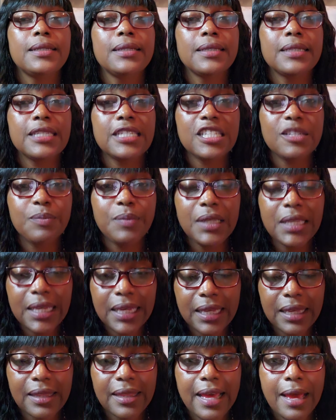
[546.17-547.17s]

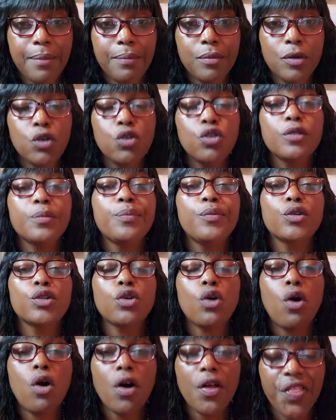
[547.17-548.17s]
speaking them could put
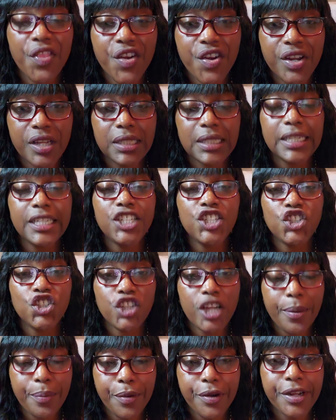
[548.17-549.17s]
others in
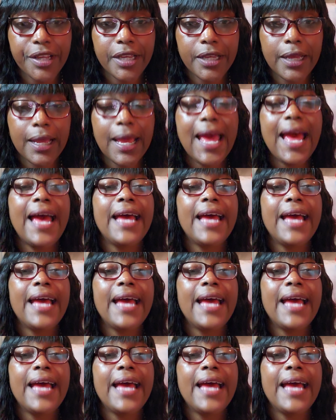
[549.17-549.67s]
jeopardy